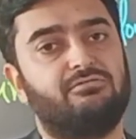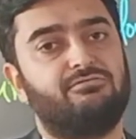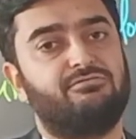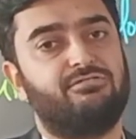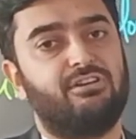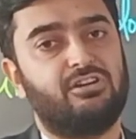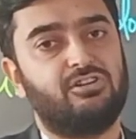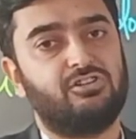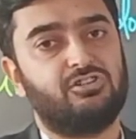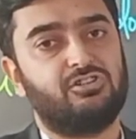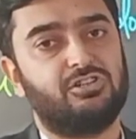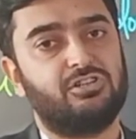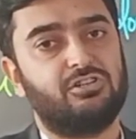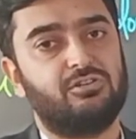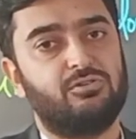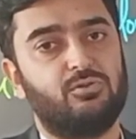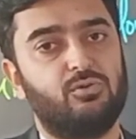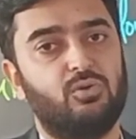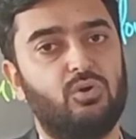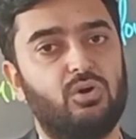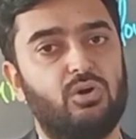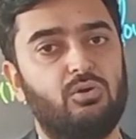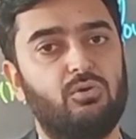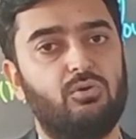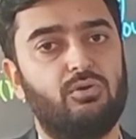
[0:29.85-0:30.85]
function
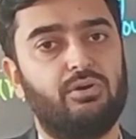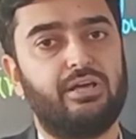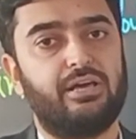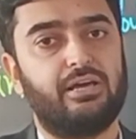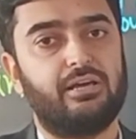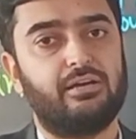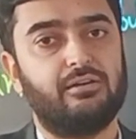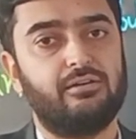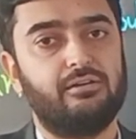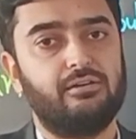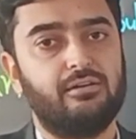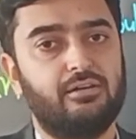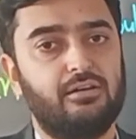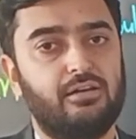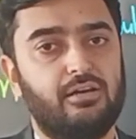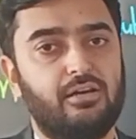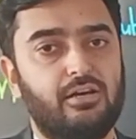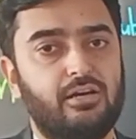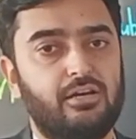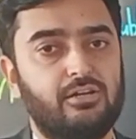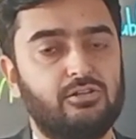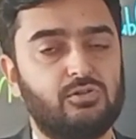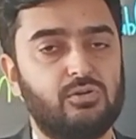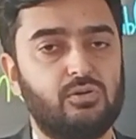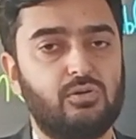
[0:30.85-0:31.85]
overloading.
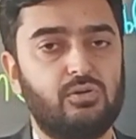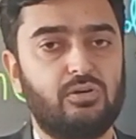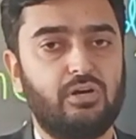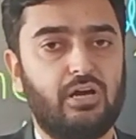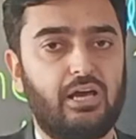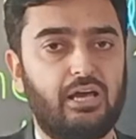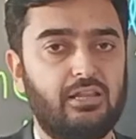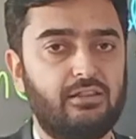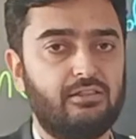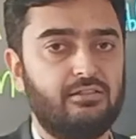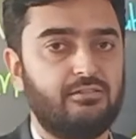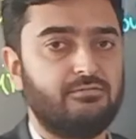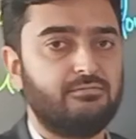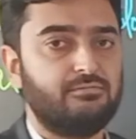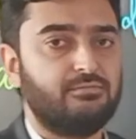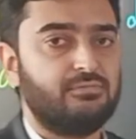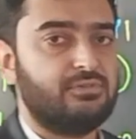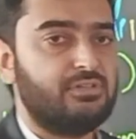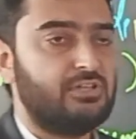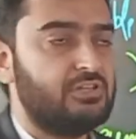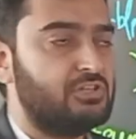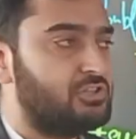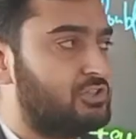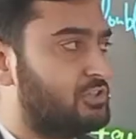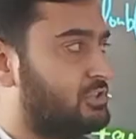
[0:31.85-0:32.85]
So in
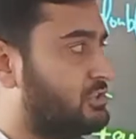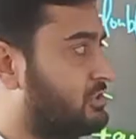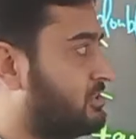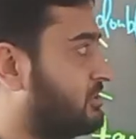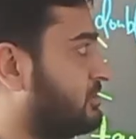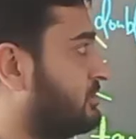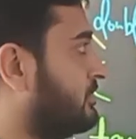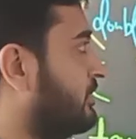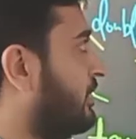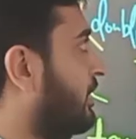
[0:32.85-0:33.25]
this